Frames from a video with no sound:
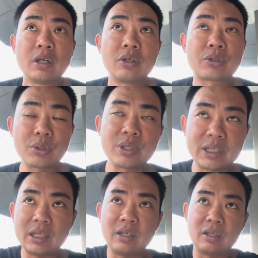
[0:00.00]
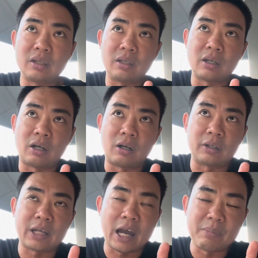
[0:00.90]
So you see your
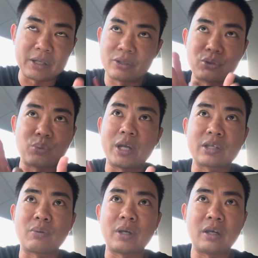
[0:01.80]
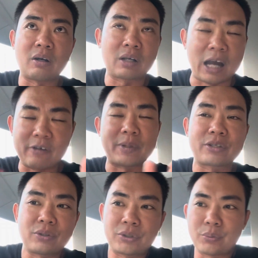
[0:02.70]
thigh muscles waste away, your calf
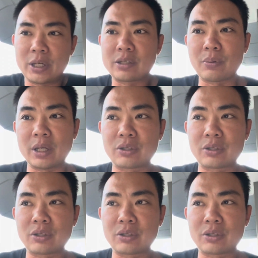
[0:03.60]
muscles waste away.